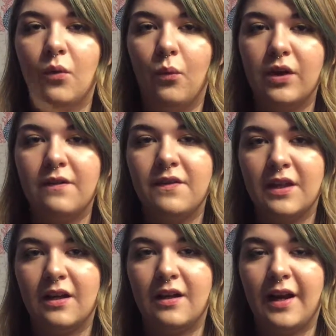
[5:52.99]
One of
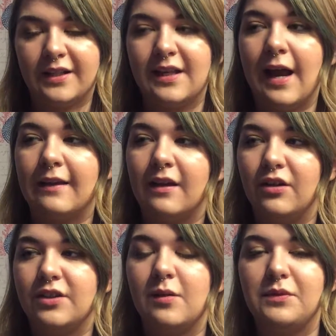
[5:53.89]
the next
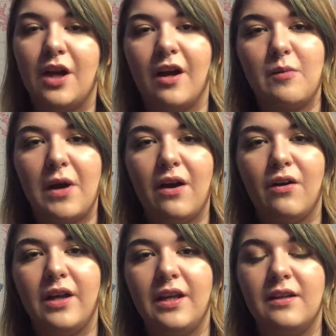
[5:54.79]
highlighters that I'm talking
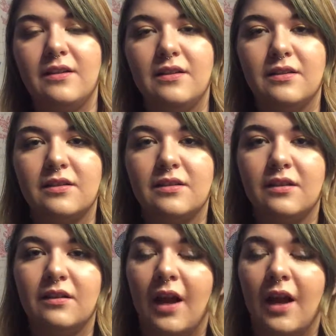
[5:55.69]
about is,